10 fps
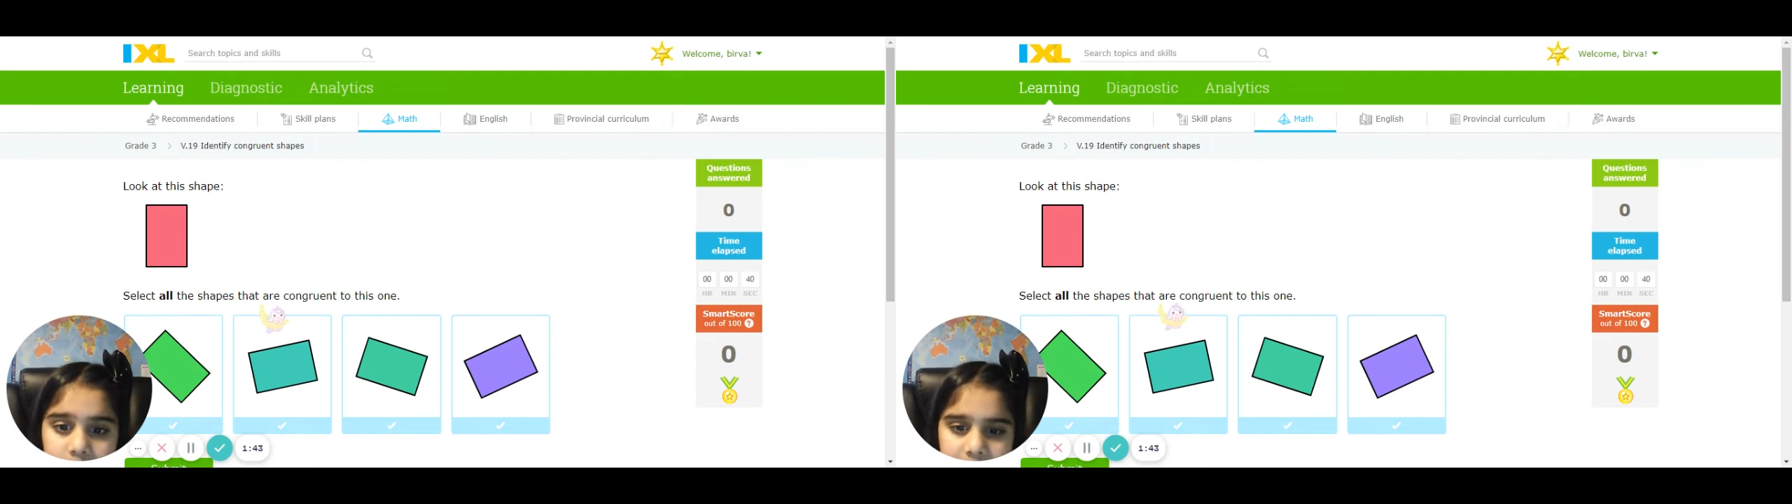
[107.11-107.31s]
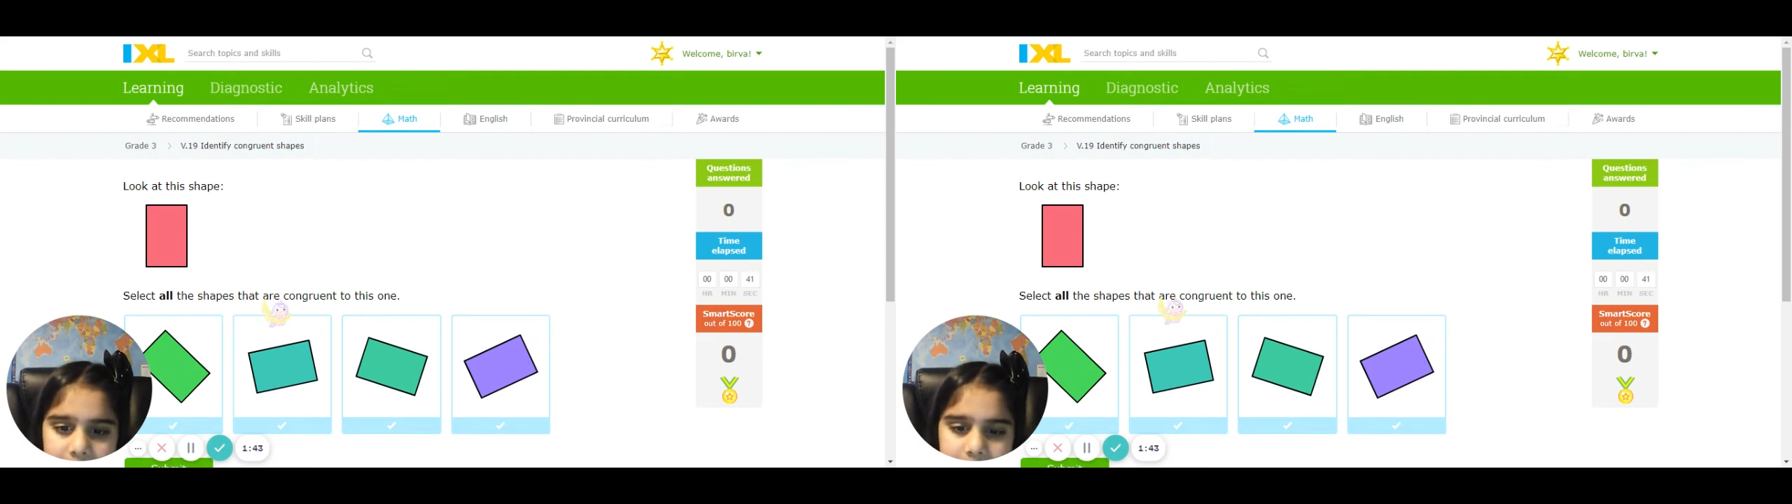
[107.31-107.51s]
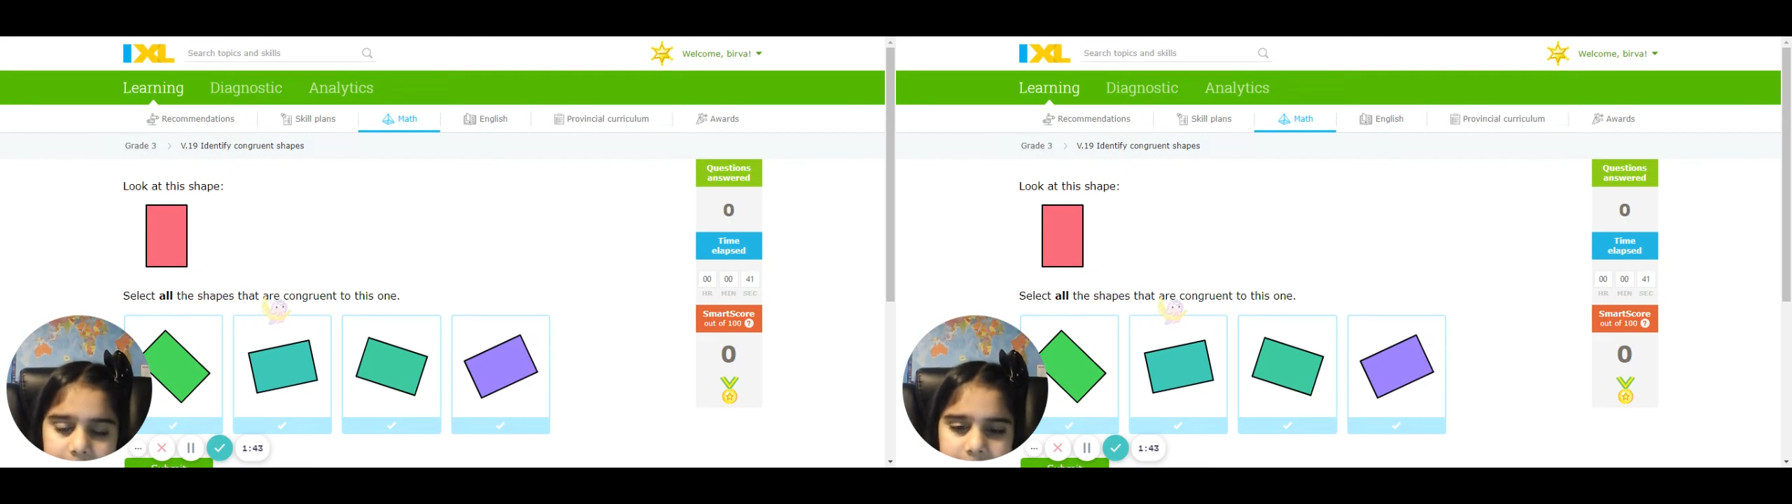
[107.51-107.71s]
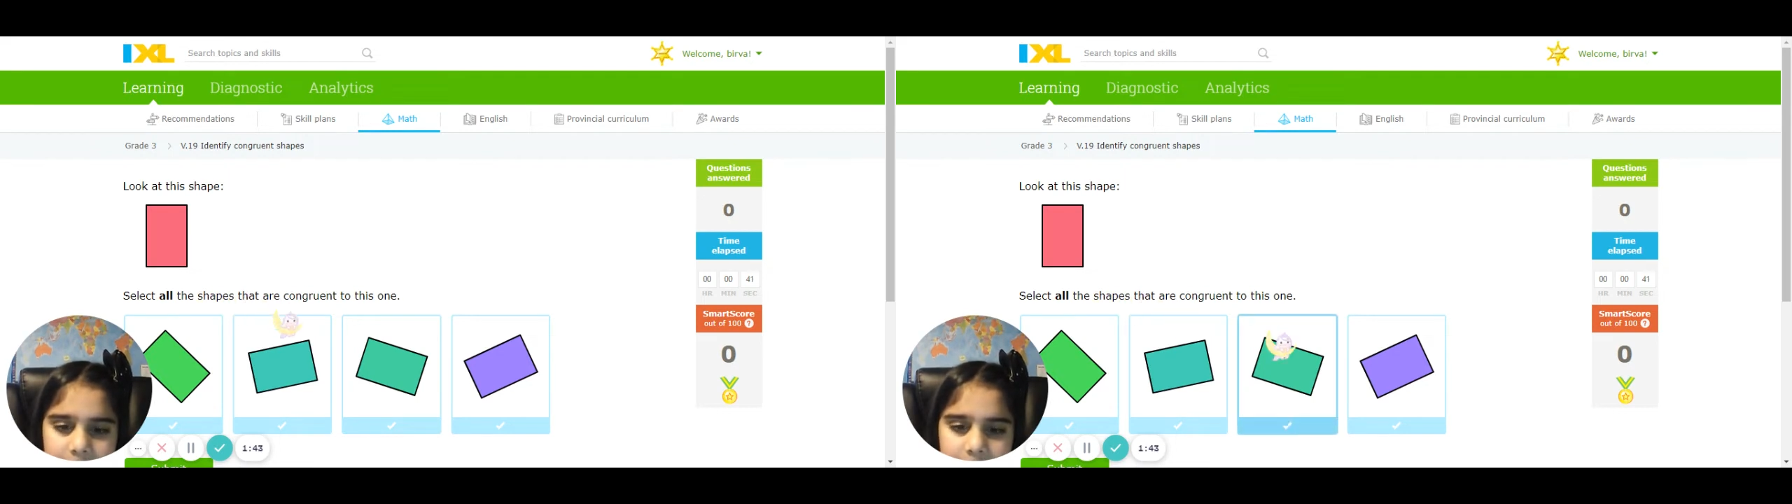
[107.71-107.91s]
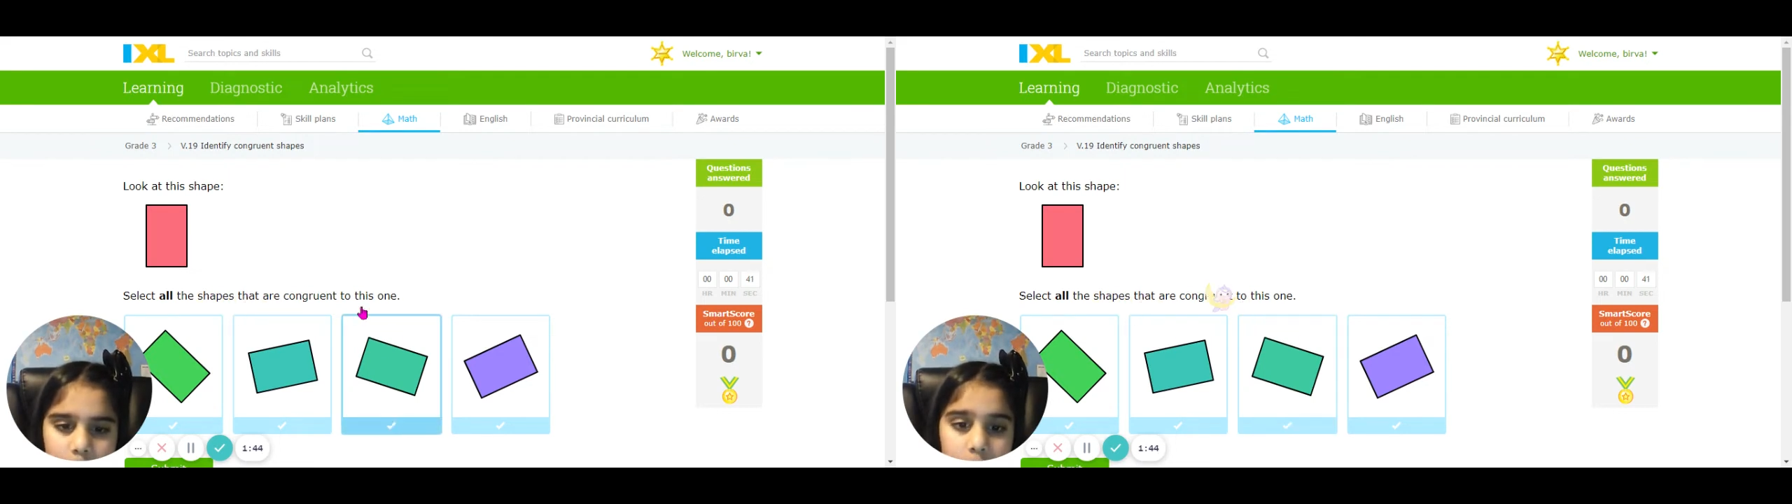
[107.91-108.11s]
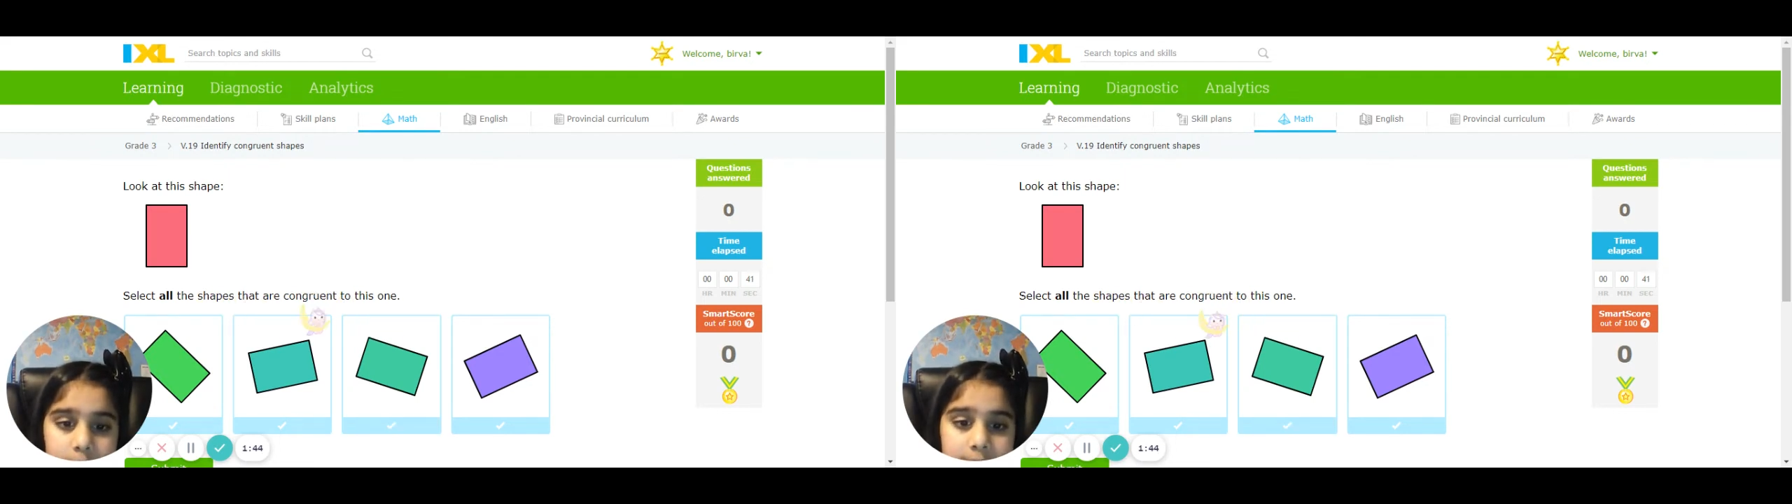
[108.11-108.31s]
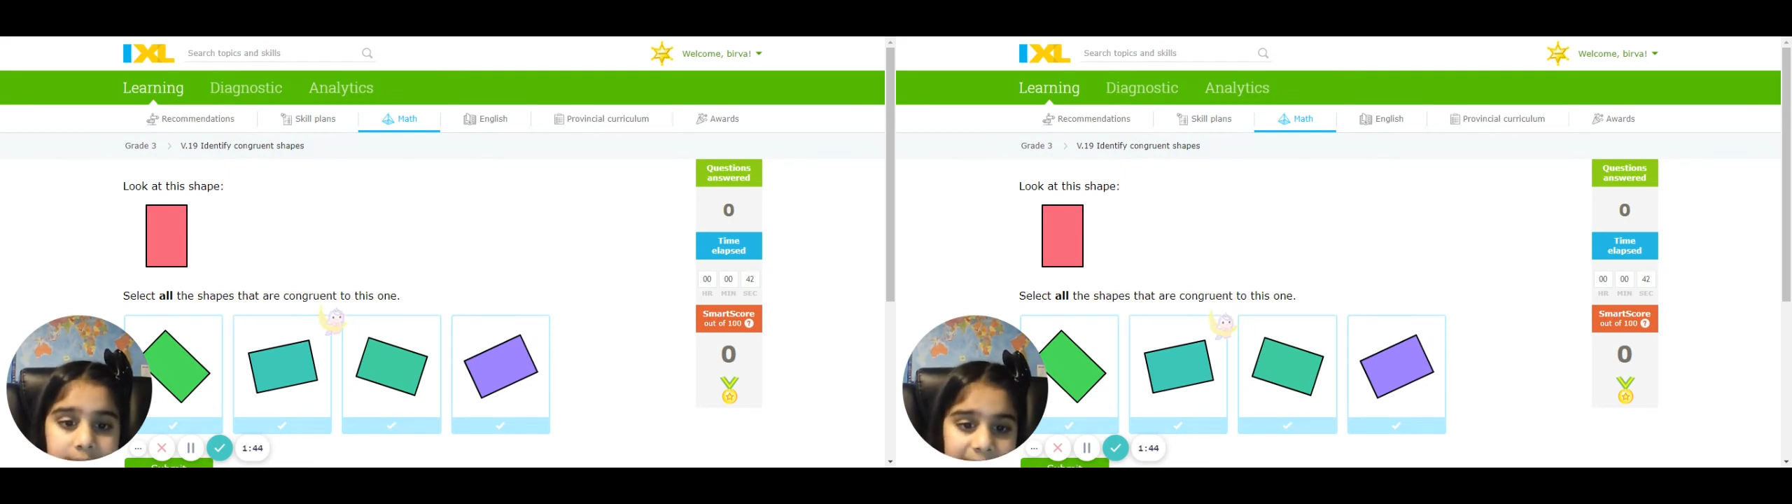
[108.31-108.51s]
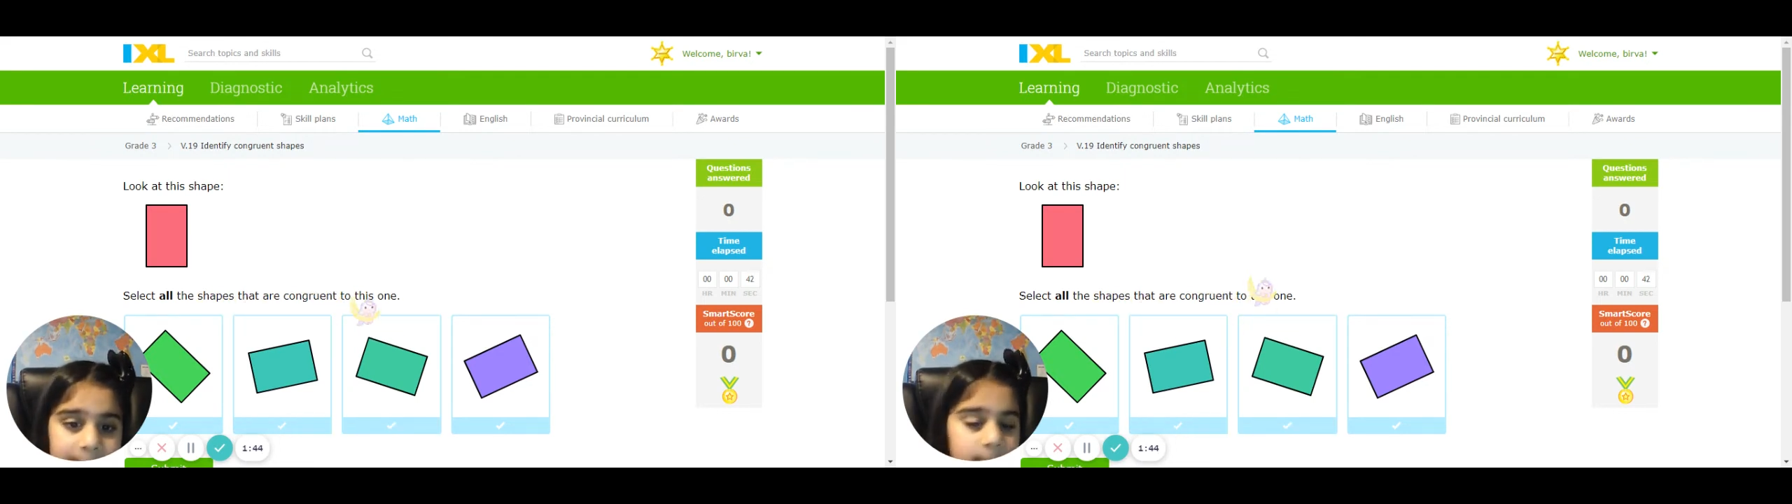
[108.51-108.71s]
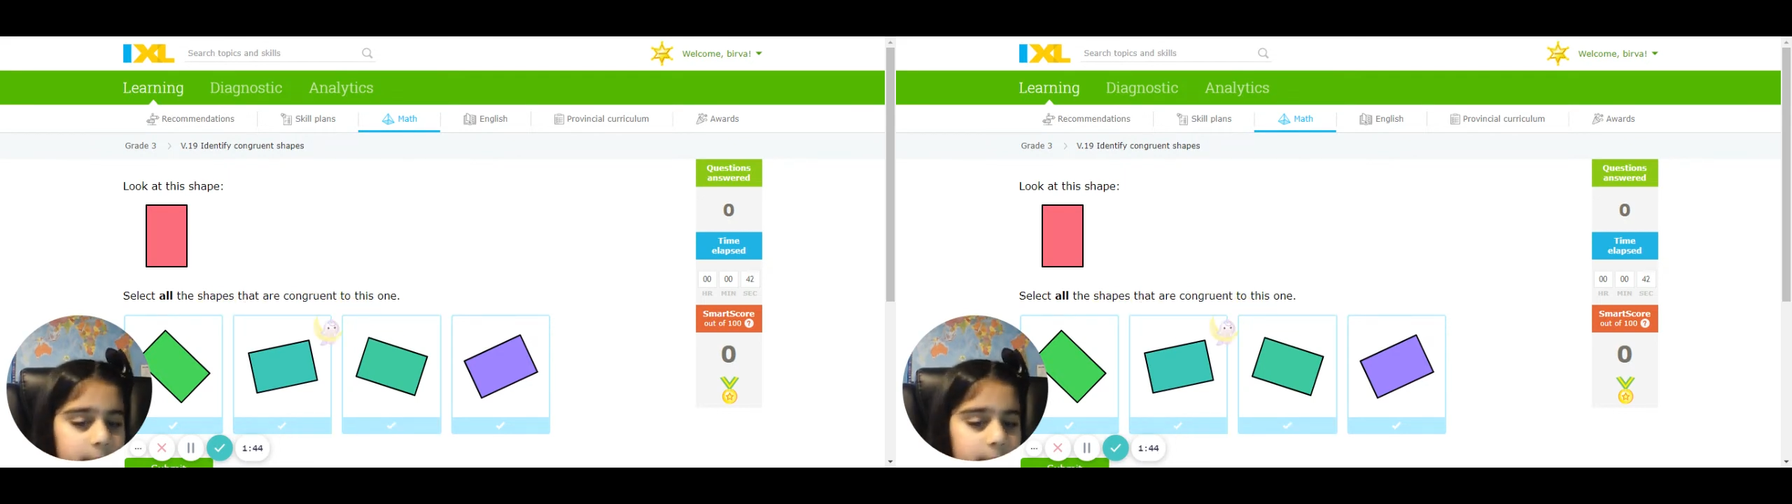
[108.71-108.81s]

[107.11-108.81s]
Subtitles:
shapes that are same